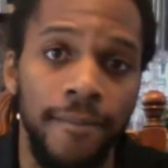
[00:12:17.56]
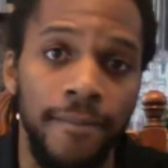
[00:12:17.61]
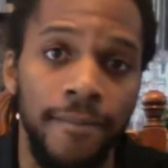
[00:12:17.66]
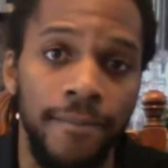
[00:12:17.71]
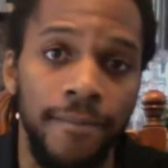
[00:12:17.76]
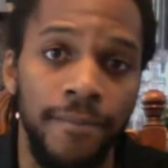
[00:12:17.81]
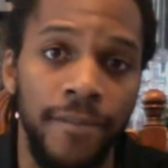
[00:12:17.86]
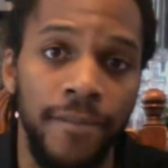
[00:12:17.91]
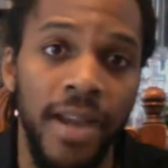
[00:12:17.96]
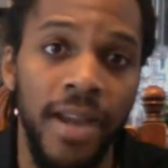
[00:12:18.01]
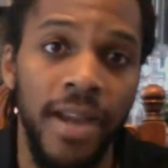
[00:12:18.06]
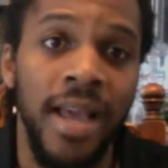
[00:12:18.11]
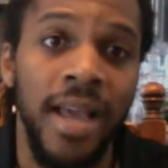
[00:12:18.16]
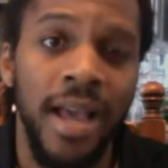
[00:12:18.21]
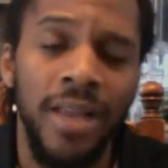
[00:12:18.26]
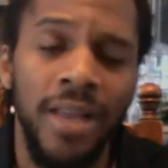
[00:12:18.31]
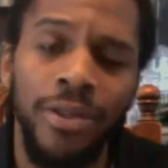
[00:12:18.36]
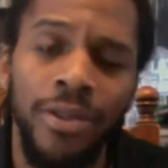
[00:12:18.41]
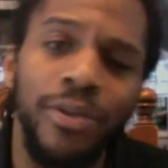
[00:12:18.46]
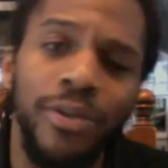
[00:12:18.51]
right?
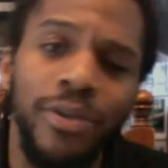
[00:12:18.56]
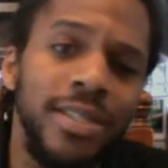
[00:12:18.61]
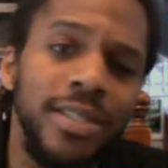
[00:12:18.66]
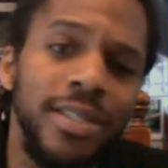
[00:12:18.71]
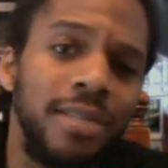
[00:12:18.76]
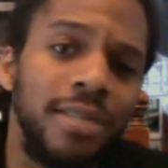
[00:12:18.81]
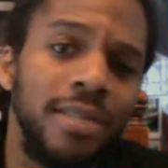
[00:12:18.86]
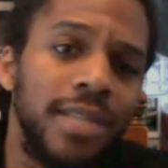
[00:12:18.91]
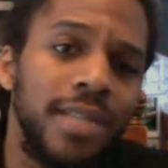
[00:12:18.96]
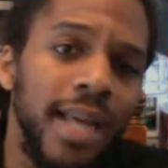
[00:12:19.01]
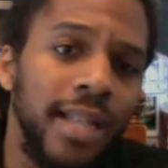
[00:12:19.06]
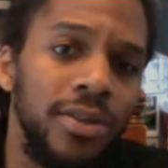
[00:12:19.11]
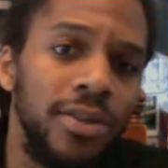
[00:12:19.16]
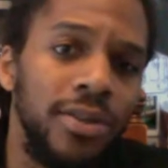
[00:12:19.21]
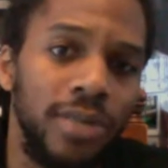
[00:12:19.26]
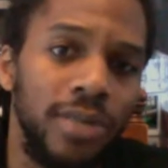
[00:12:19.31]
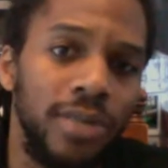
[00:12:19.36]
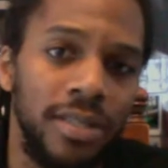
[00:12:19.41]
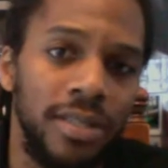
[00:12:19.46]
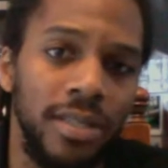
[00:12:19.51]
And the reason I'm telling you
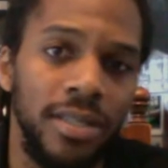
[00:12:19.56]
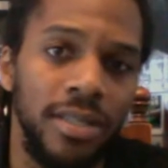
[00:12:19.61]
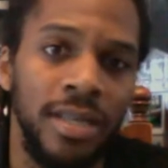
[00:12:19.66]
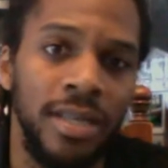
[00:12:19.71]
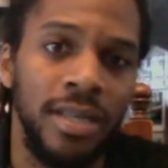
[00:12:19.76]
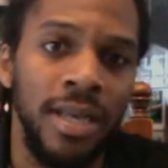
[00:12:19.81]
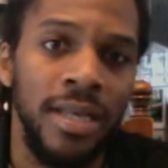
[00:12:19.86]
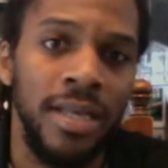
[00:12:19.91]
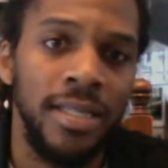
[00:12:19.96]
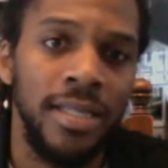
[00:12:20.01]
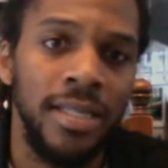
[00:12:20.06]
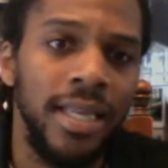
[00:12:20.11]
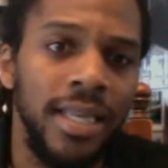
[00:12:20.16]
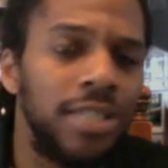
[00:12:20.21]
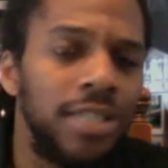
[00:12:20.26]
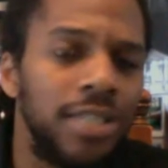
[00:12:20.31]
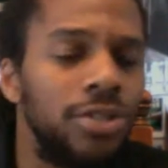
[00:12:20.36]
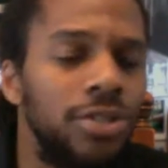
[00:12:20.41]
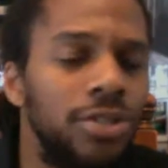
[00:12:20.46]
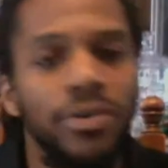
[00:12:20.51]
this is to
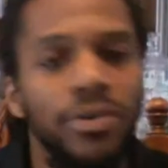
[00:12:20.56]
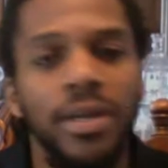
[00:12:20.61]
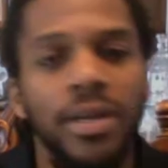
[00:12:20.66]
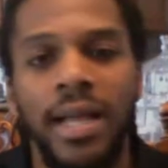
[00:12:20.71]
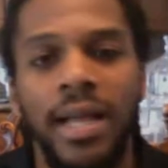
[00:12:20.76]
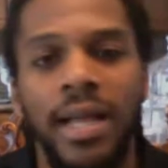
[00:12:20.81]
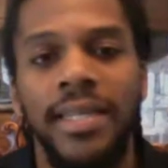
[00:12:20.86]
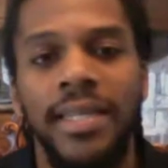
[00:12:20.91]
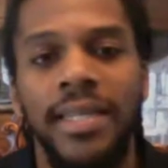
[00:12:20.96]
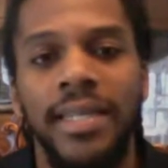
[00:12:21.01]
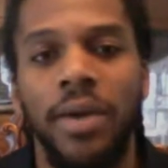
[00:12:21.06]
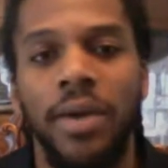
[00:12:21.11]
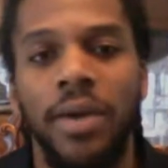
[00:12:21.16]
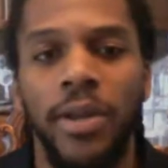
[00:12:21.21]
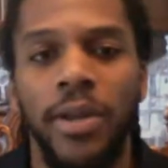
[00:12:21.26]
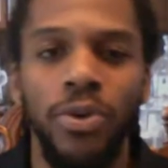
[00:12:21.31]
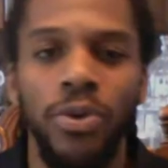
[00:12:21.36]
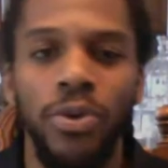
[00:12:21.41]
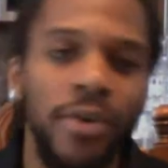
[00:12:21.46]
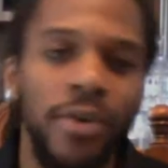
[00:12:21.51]
get you to realize that when
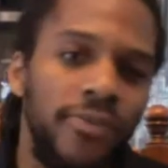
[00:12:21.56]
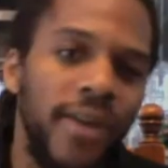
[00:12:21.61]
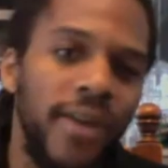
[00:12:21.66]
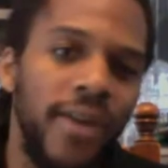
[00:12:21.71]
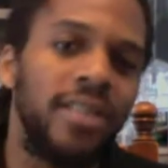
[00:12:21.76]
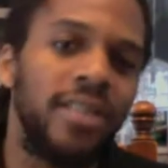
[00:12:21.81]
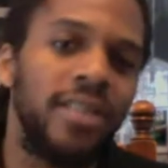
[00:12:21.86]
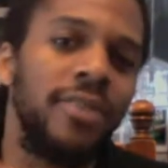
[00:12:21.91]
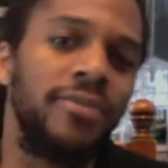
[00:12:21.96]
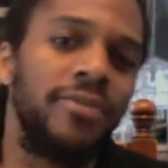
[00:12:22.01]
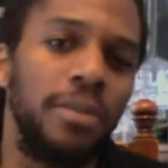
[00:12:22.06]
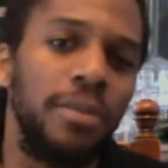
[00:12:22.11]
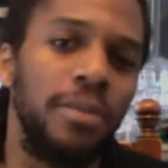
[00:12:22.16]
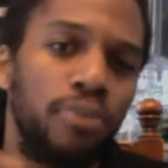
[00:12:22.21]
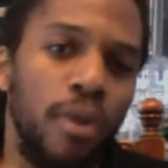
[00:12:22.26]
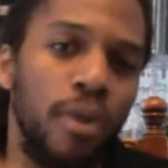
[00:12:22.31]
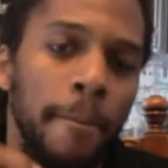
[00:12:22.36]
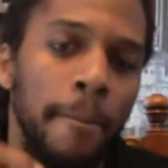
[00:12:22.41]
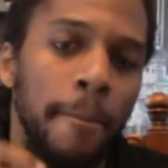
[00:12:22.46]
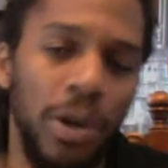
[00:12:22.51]
you effectively
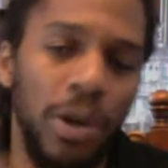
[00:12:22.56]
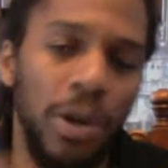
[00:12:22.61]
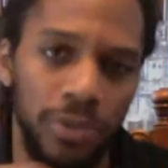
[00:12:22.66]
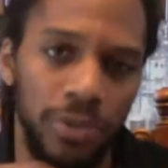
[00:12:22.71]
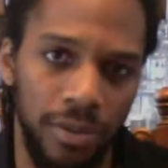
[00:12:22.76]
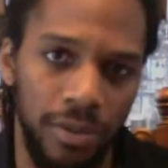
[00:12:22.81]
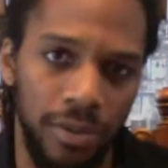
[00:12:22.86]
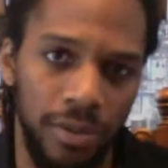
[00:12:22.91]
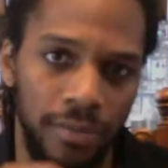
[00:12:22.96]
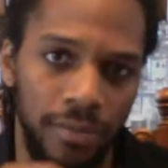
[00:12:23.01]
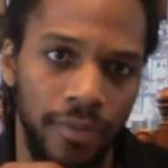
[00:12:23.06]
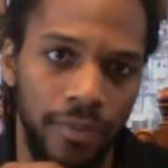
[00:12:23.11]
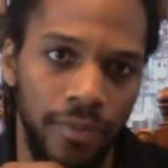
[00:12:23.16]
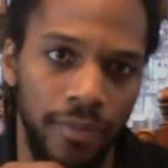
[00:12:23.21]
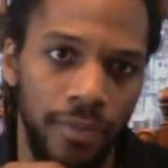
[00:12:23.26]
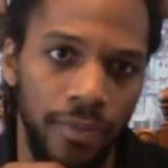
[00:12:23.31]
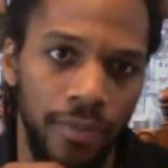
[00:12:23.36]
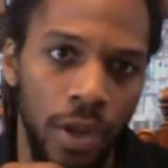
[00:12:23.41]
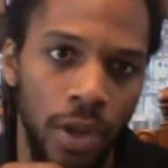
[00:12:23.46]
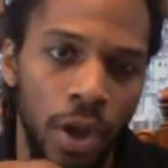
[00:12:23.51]
promote
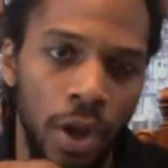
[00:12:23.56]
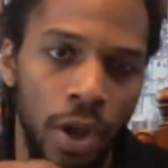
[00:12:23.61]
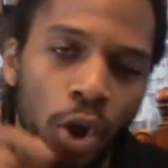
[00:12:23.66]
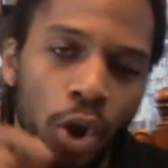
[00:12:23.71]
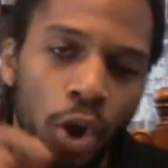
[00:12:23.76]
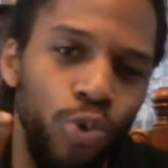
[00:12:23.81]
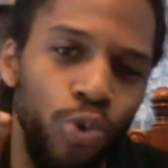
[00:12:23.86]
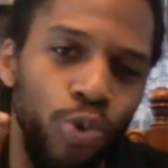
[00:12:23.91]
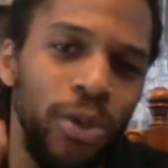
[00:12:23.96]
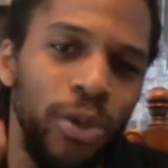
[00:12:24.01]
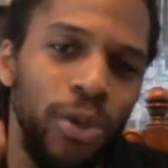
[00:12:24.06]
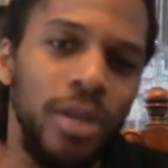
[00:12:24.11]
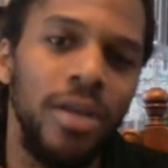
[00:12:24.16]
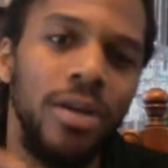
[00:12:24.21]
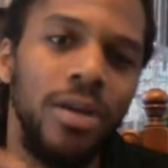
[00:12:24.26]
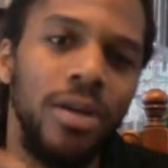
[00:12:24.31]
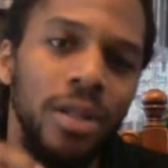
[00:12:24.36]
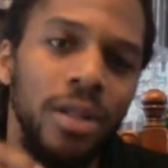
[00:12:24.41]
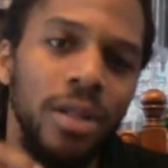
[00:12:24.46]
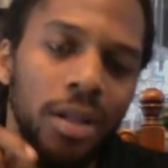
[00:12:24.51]
a
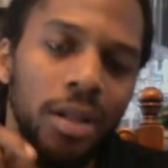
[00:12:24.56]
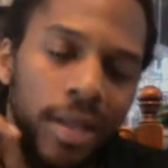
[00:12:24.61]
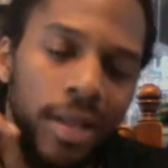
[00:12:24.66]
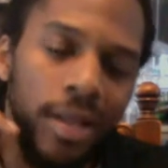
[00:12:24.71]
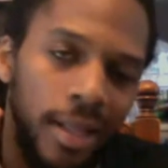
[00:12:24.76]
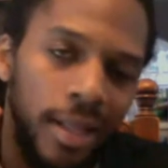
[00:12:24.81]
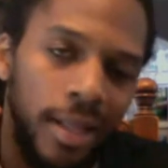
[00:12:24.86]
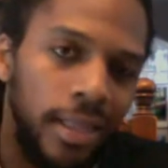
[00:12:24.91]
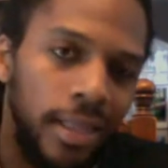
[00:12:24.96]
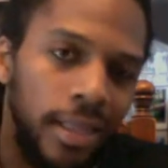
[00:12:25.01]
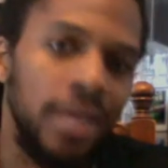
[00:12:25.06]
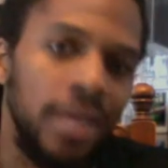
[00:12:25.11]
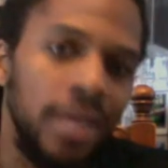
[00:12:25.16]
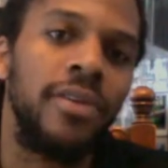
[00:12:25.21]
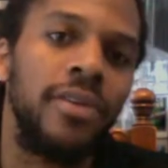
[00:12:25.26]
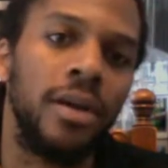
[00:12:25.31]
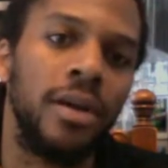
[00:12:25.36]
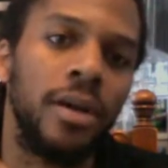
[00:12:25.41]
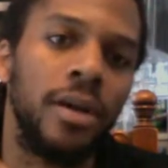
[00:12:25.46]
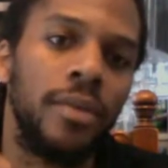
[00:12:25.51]
real,
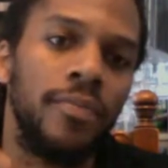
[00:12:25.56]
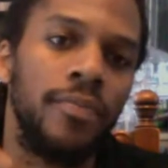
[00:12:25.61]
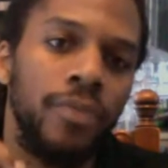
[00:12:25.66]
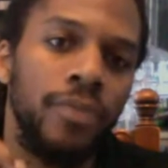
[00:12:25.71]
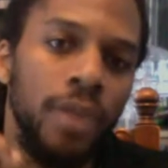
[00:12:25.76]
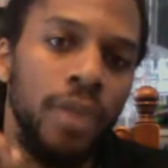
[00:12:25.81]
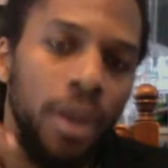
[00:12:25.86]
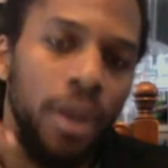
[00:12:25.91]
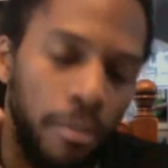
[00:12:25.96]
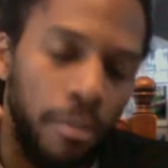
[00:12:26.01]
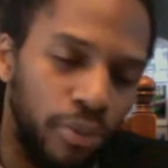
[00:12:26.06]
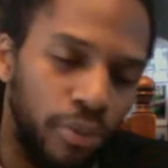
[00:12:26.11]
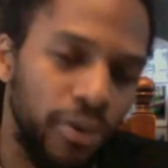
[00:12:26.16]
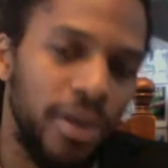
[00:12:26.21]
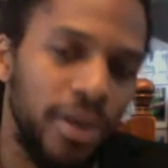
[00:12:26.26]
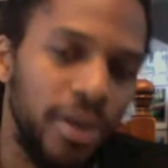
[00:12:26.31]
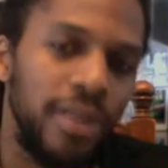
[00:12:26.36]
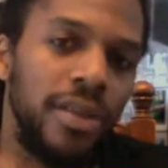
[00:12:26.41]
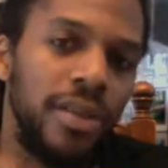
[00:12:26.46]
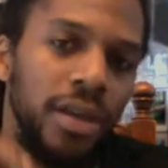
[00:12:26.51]
living,
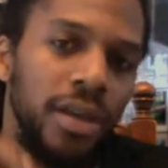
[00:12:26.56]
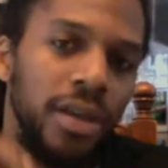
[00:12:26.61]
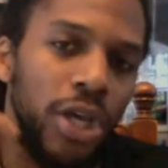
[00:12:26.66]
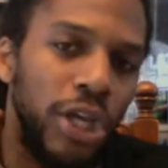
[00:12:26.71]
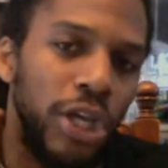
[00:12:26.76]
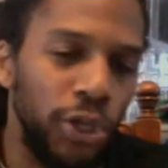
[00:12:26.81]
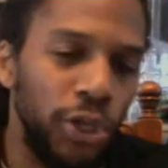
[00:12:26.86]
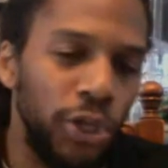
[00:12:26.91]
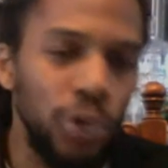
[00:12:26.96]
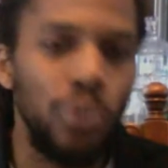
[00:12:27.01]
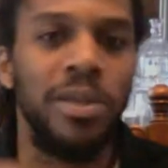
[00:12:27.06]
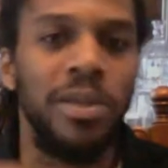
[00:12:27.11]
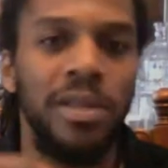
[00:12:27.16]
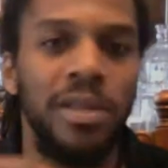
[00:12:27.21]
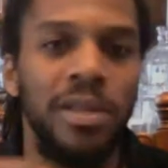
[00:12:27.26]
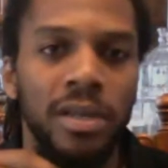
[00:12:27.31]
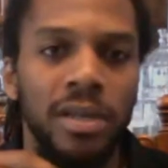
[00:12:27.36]
breathing human